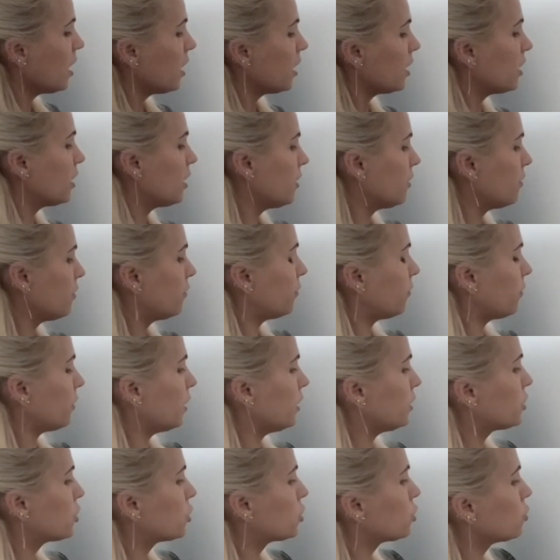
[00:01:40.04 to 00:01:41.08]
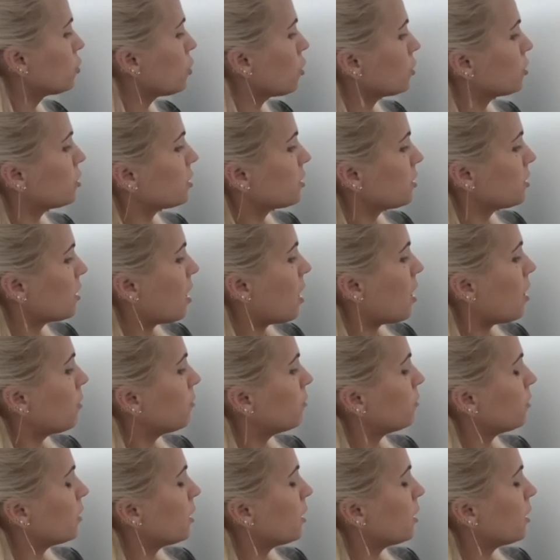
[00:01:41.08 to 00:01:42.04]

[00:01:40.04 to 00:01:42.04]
if it's not enough